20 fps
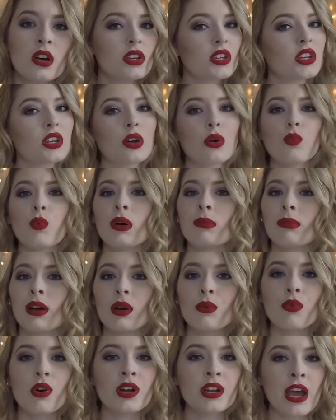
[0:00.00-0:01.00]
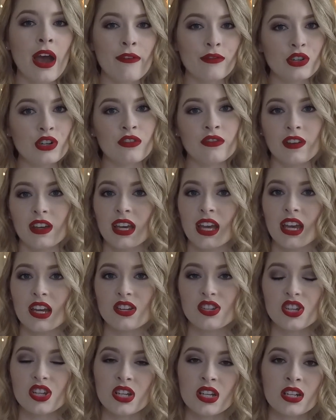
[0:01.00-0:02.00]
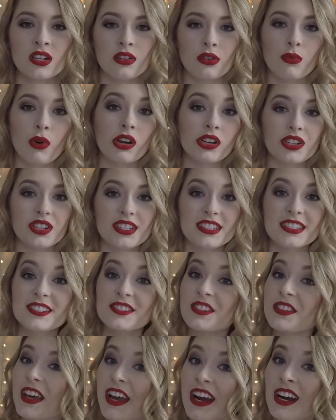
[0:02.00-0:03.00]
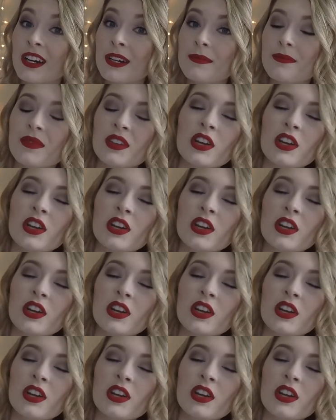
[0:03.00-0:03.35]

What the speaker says: you know, one by one after your vacation or while you're still there,